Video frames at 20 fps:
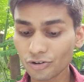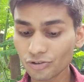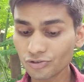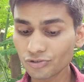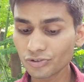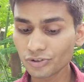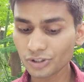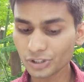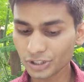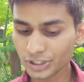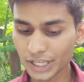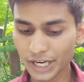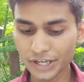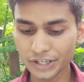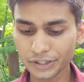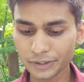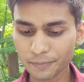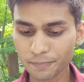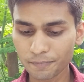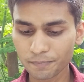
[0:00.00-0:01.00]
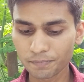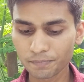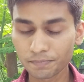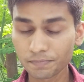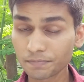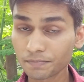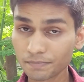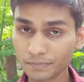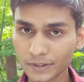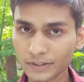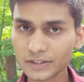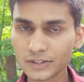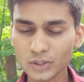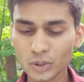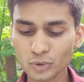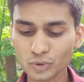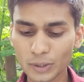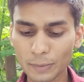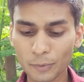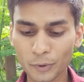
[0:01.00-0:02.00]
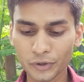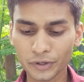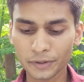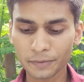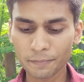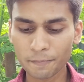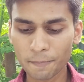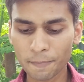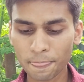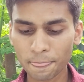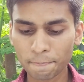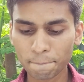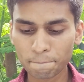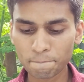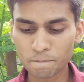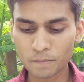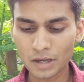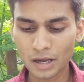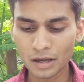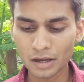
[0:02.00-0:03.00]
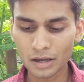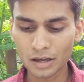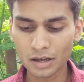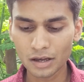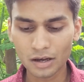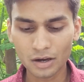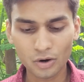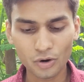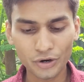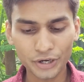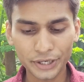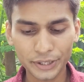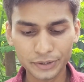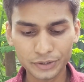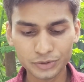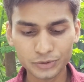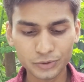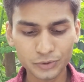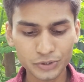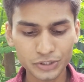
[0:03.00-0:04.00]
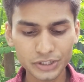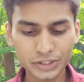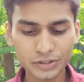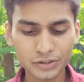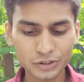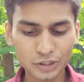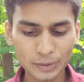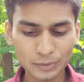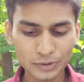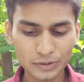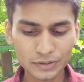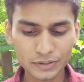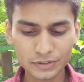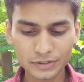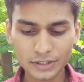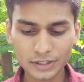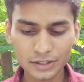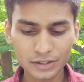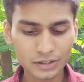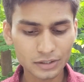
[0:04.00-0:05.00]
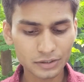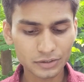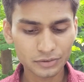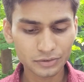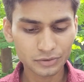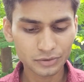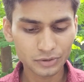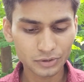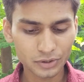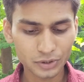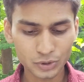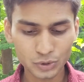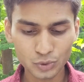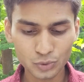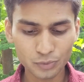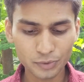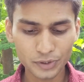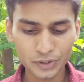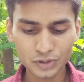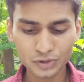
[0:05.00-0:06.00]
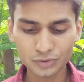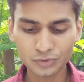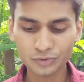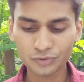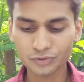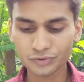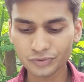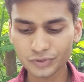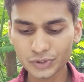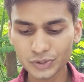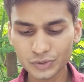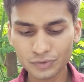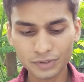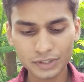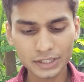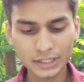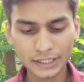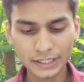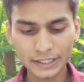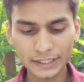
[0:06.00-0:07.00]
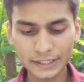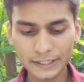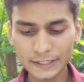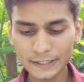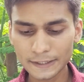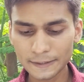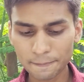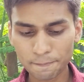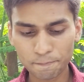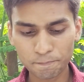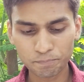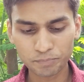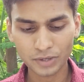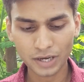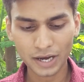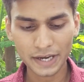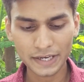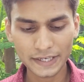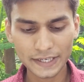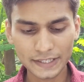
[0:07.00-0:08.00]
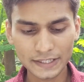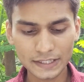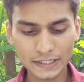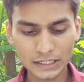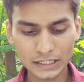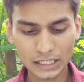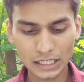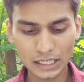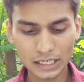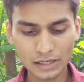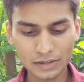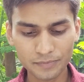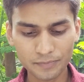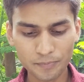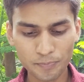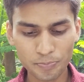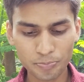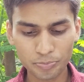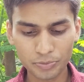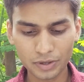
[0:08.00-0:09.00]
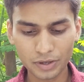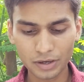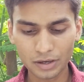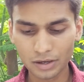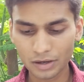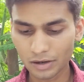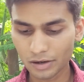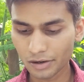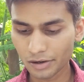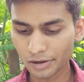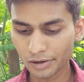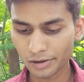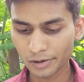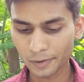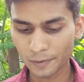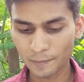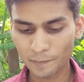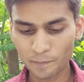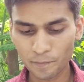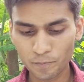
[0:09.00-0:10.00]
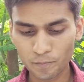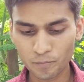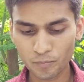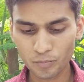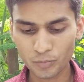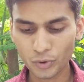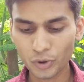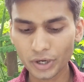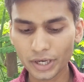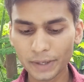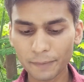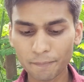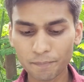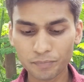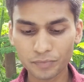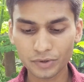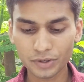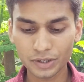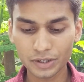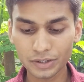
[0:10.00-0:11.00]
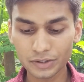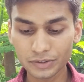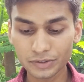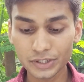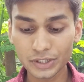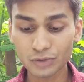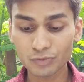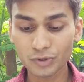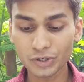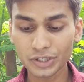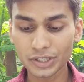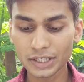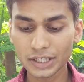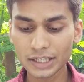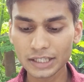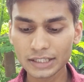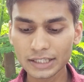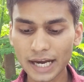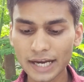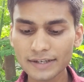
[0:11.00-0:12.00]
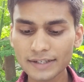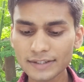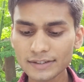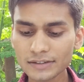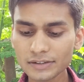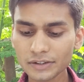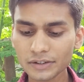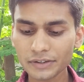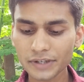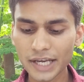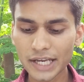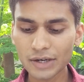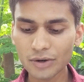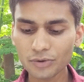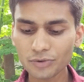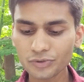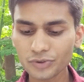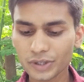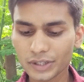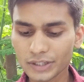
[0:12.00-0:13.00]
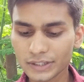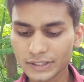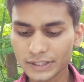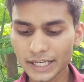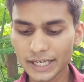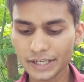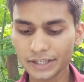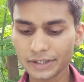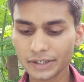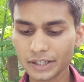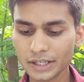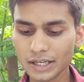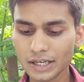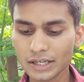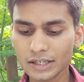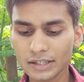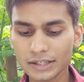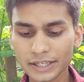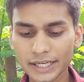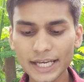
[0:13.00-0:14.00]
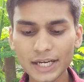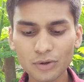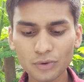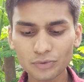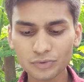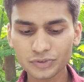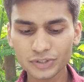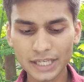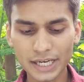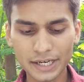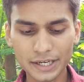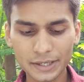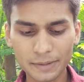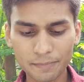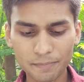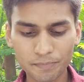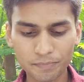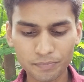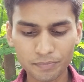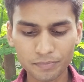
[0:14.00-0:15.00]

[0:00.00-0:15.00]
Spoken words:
of sand. This is also important. Okay, so here you have to understand two words. First one is, I can say, okay, this word, tiniest grain of sand. Grain of sand,